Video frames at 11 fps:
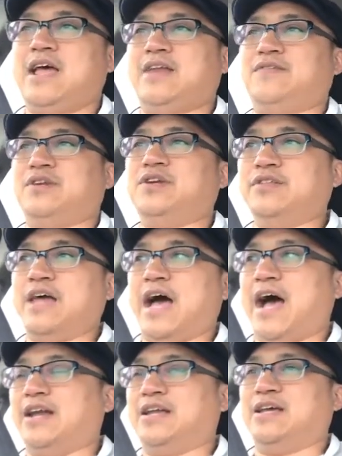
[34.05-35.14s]
And if you do
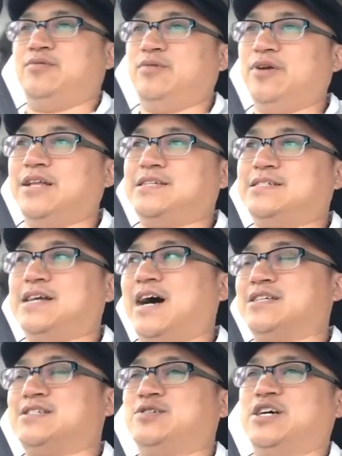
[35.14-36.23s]
that, it really
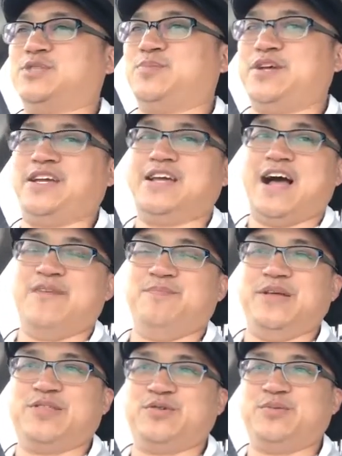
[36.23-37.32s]
sucks. Trust me, I've
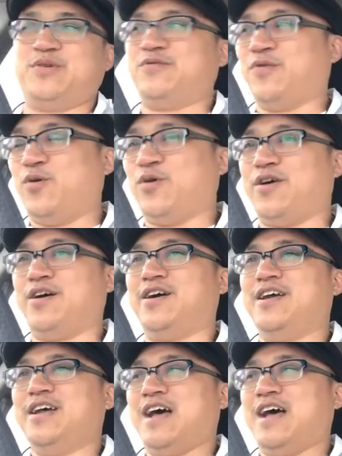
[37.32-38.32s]
been through it before.